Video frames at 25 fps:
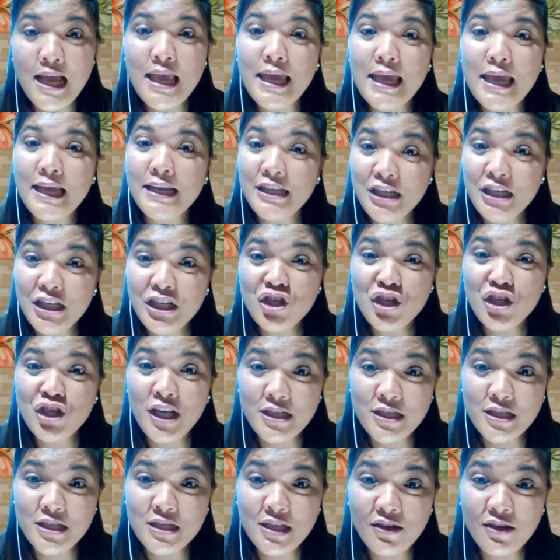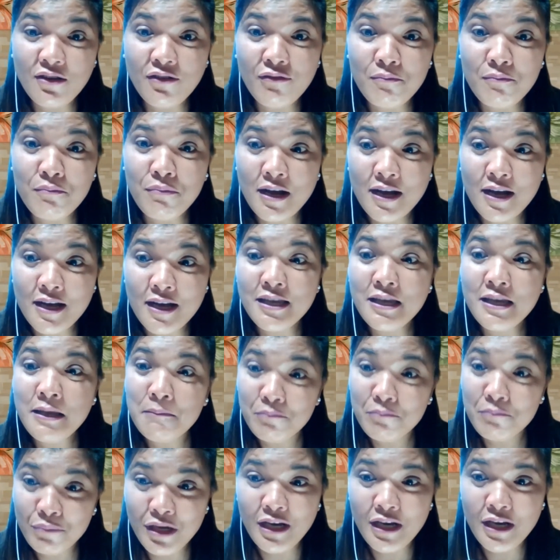an initiative by
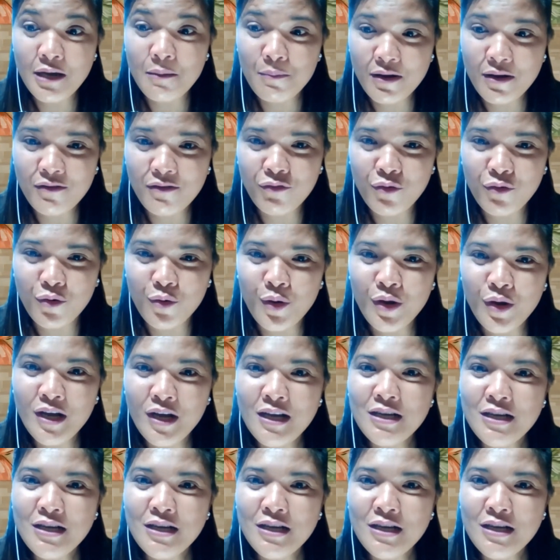Bina Pavo.